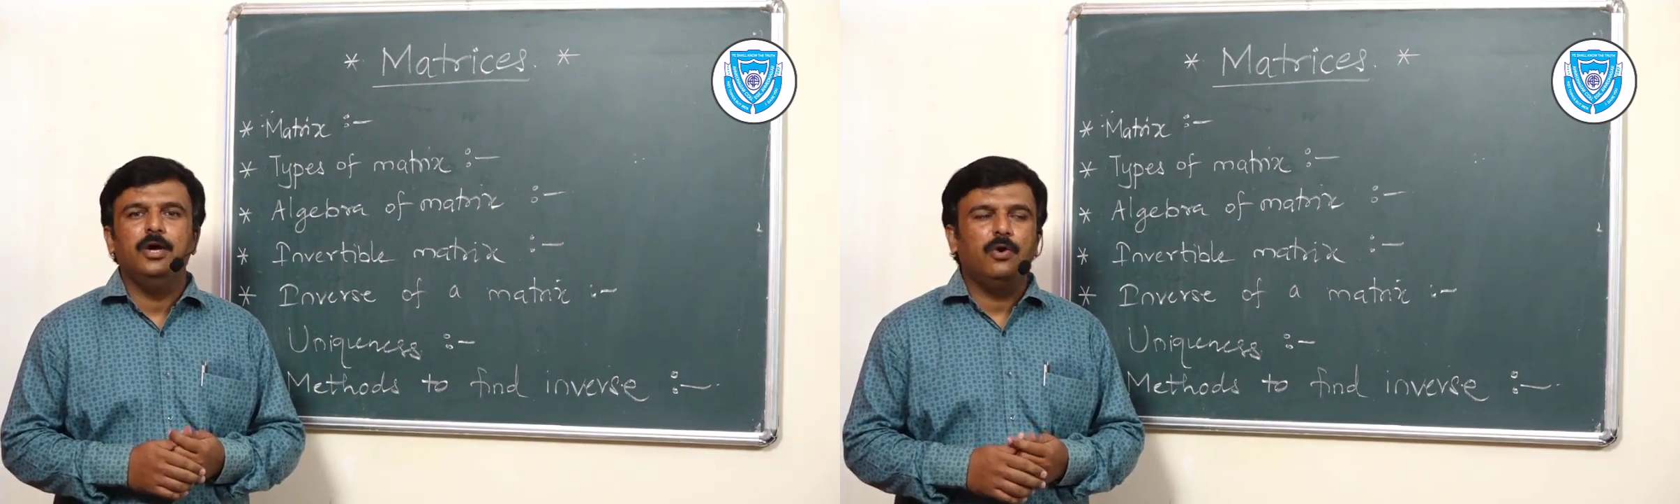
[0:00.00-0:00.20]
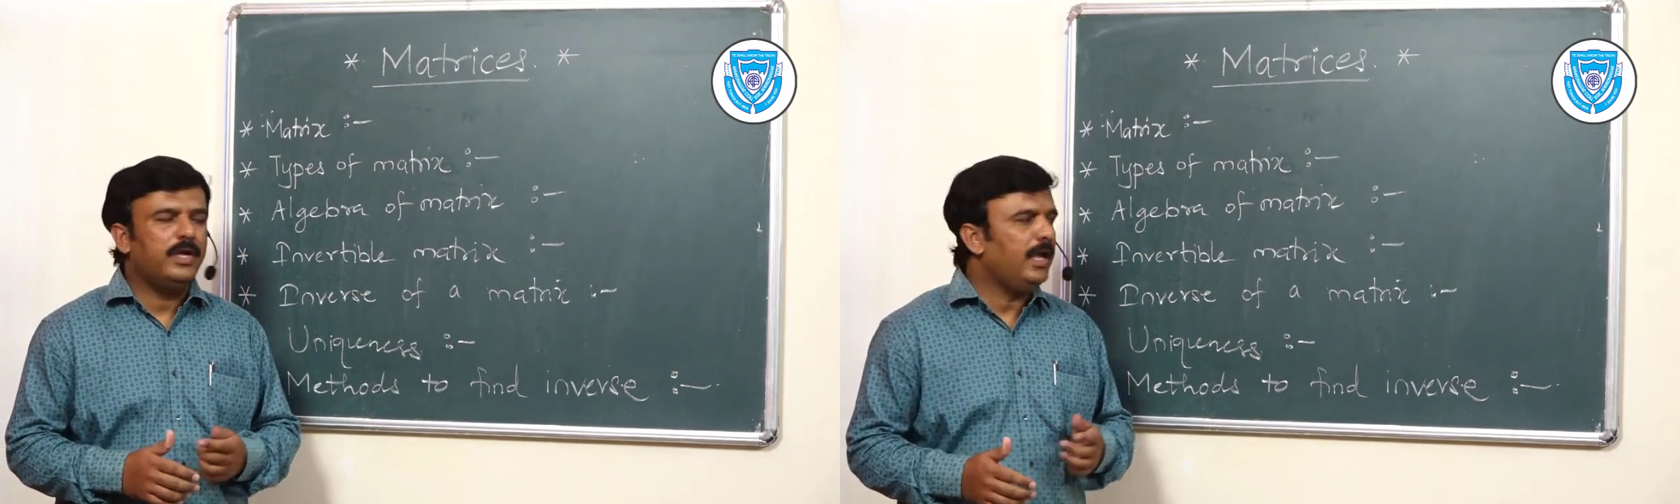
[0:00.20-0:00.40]

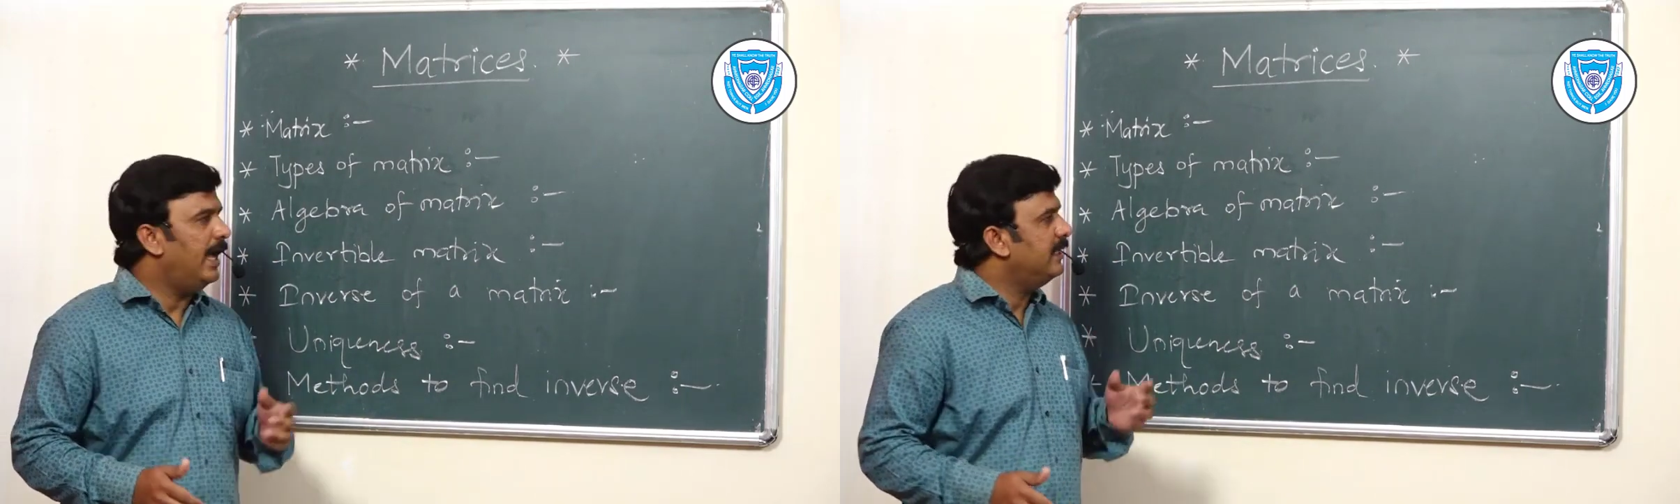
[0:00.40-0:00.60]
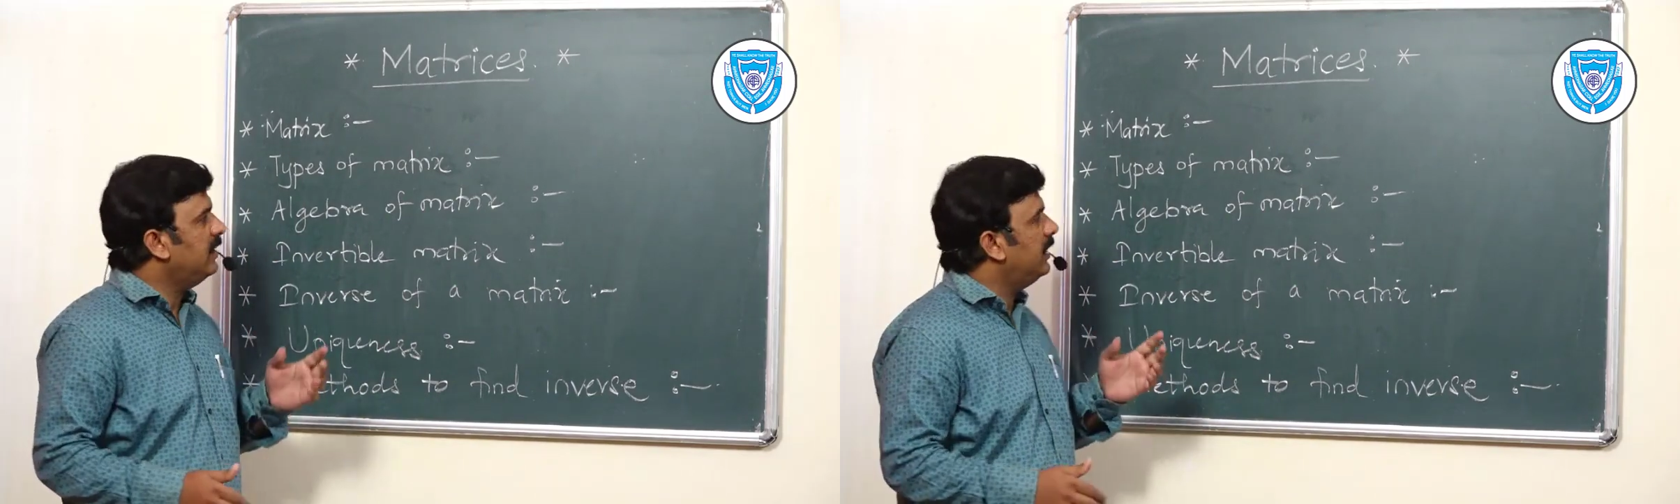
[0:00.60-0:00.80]
Okay,
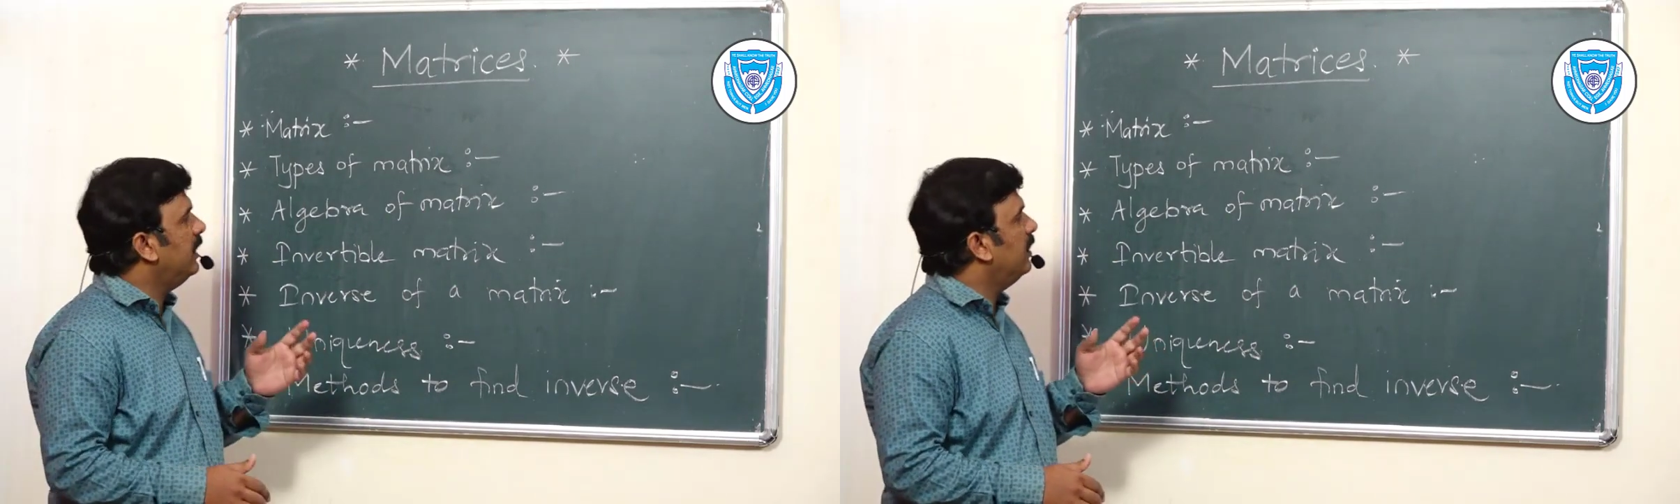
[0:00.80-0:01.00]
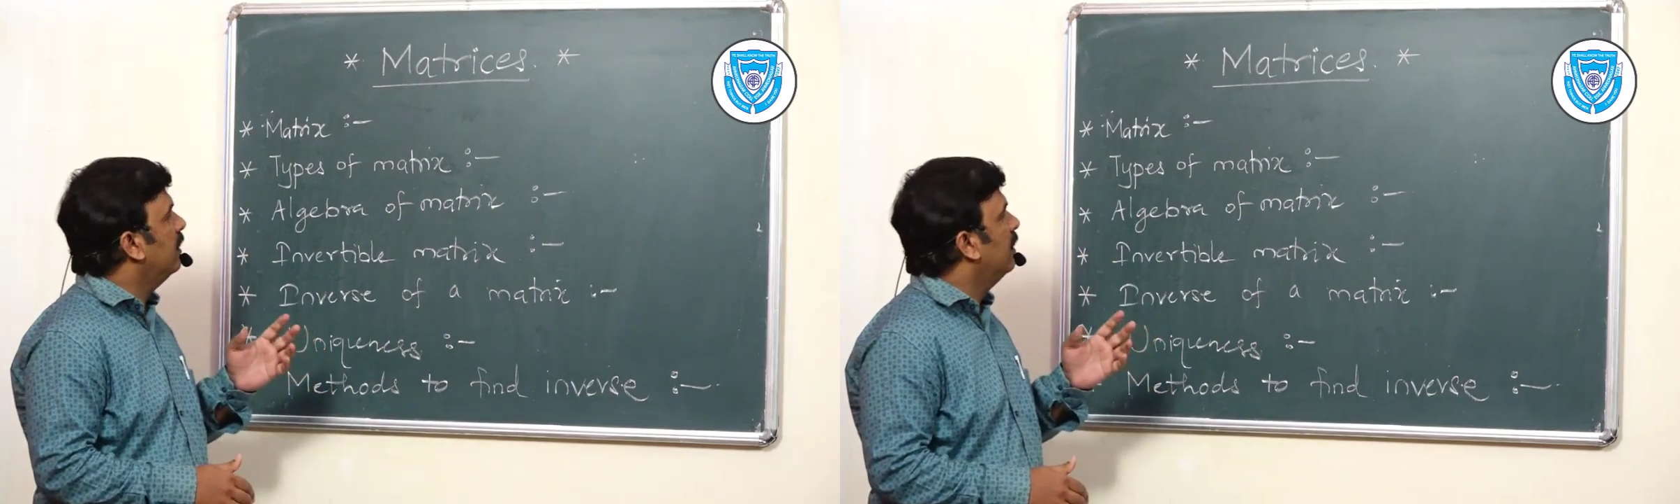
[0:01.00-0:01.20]
as
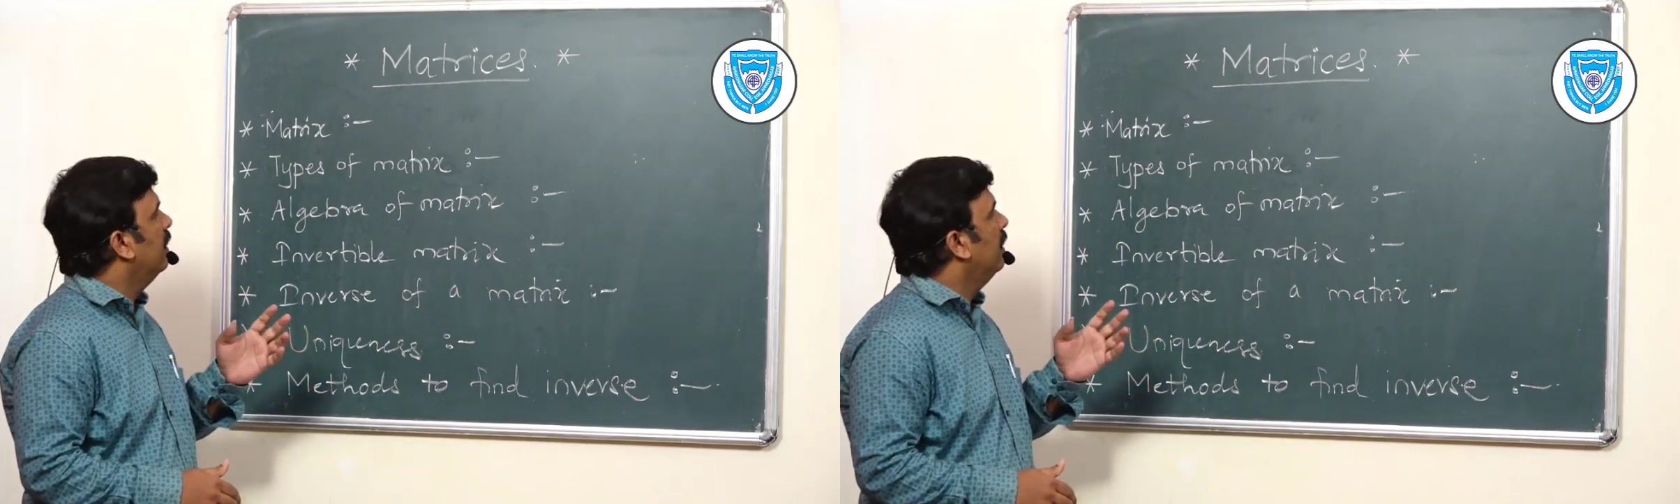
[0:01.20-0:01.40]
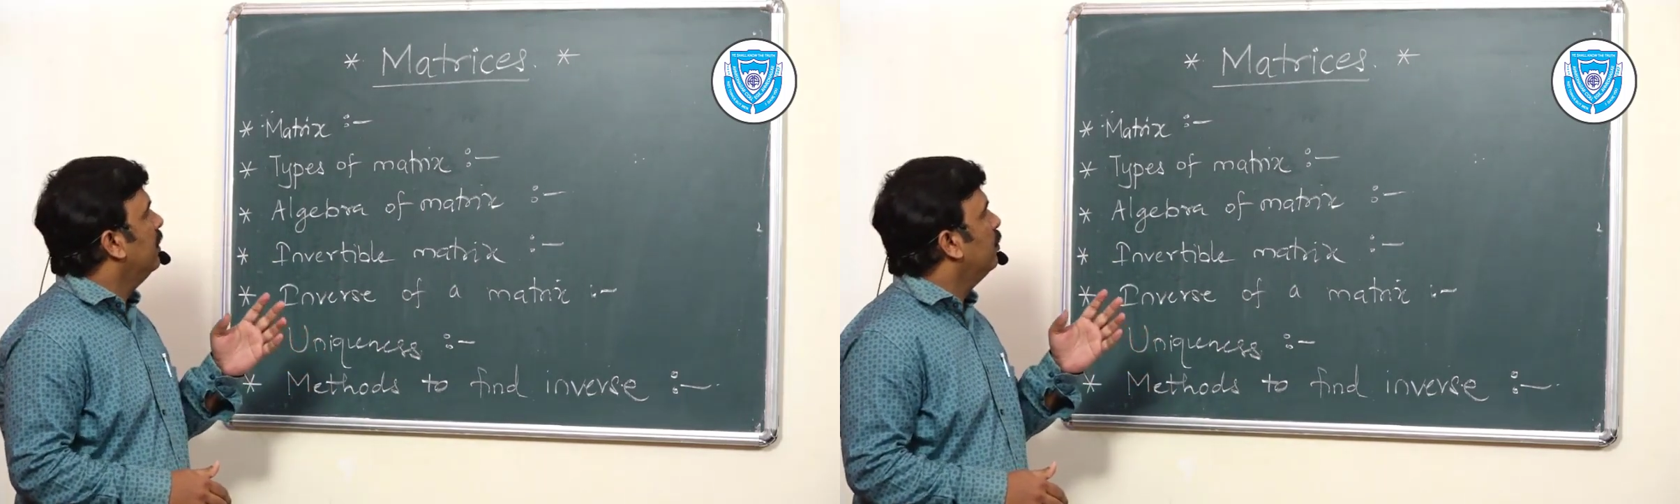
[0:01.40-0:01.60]
I
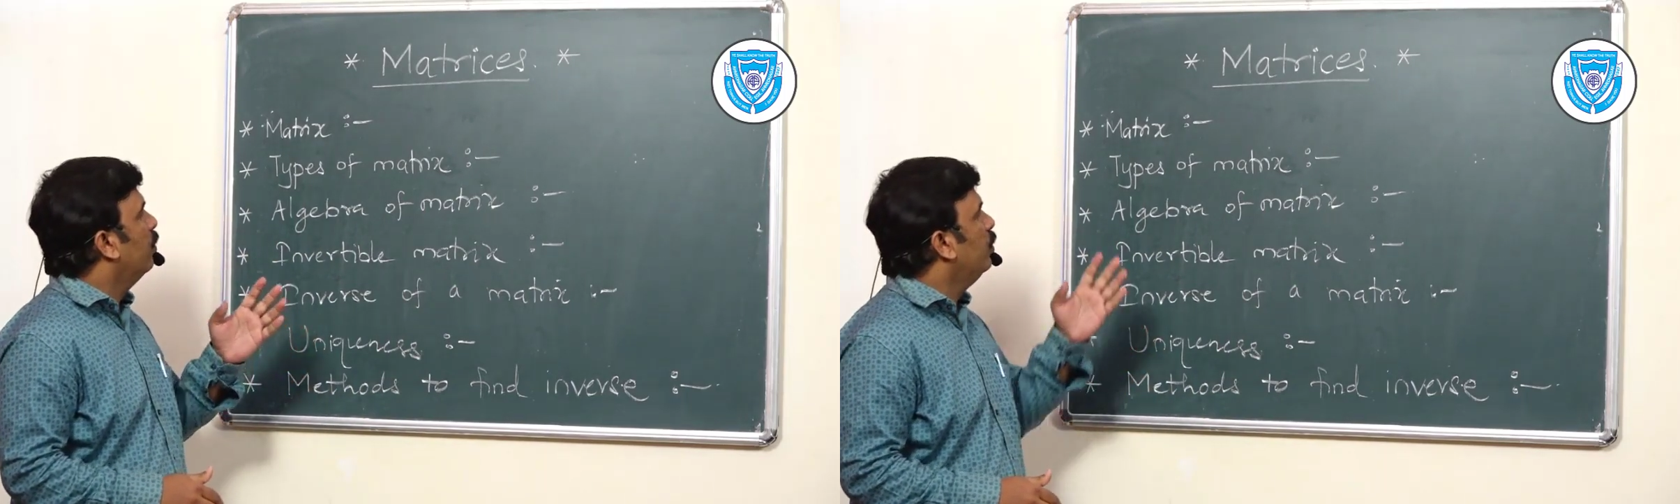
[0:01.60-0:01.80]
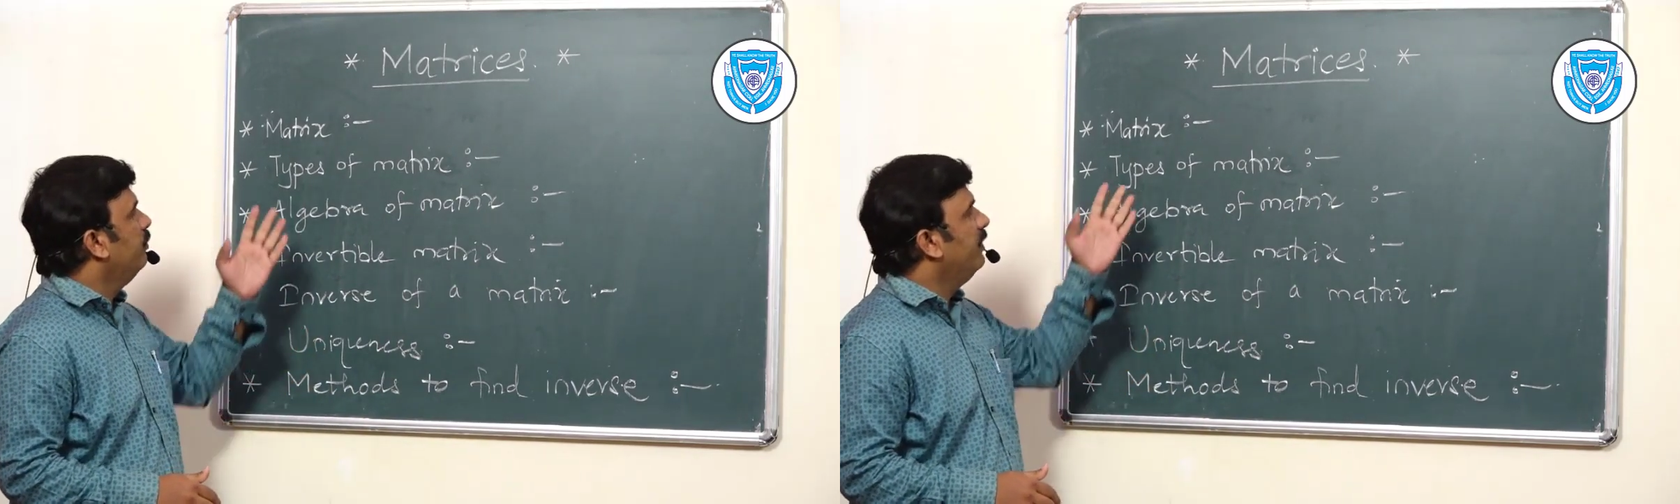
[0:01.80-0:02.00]

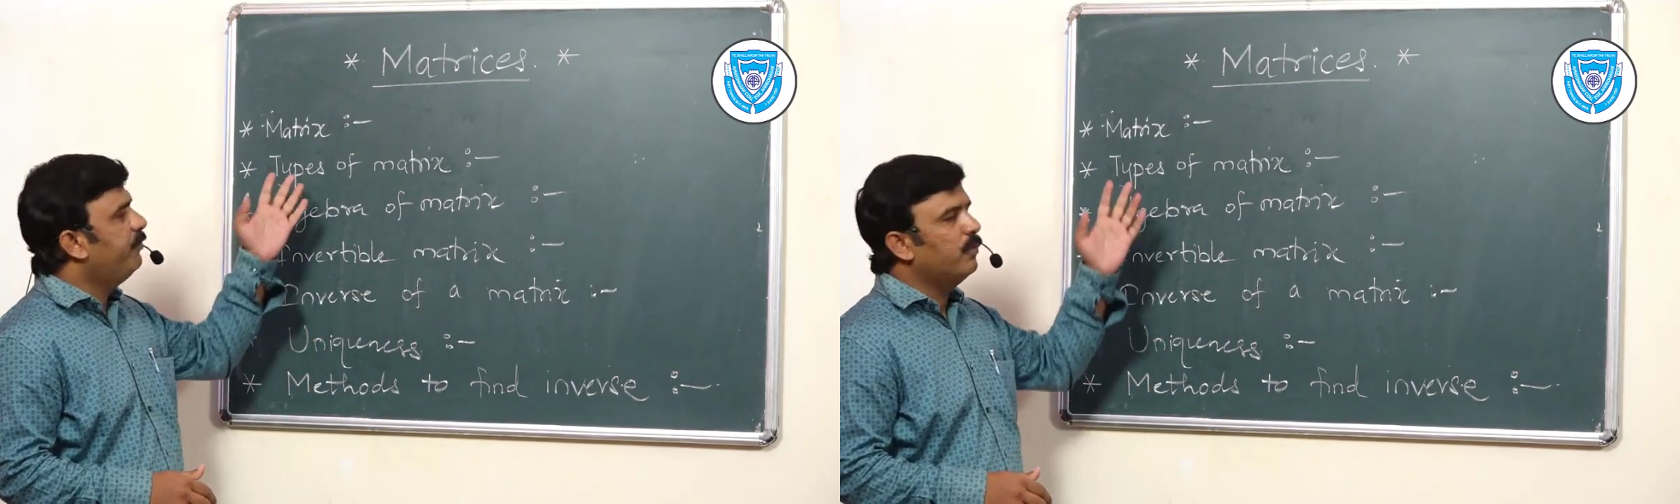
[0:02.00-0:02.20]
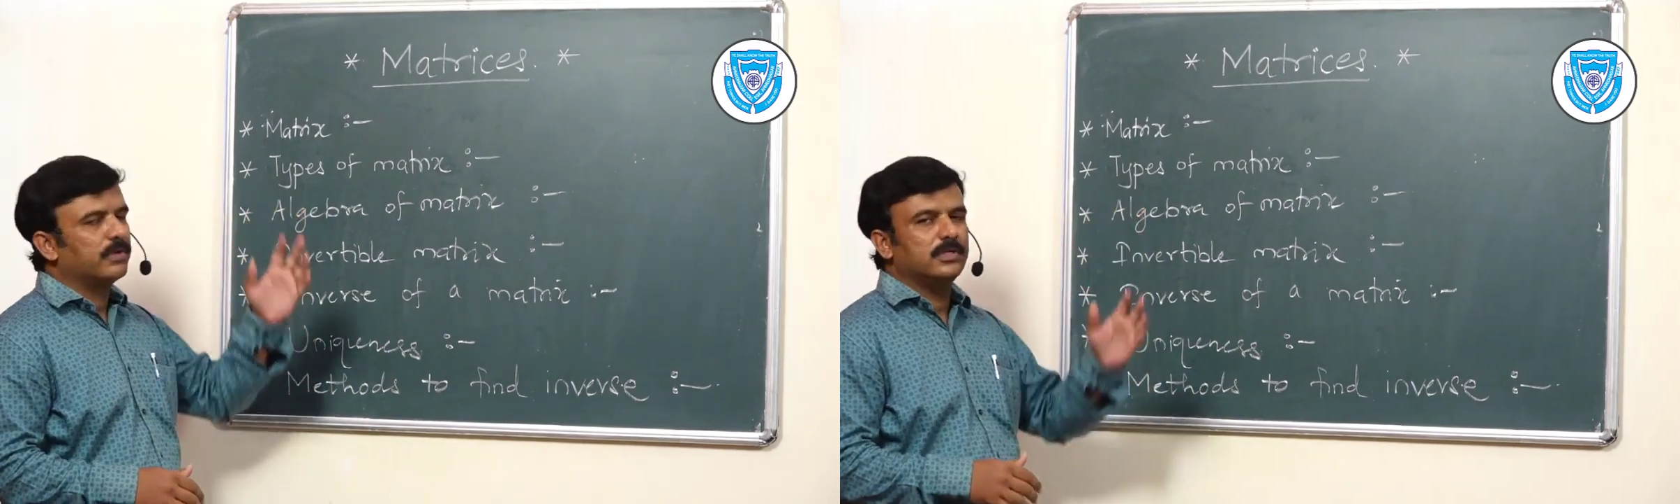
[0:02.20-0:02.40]
told you before,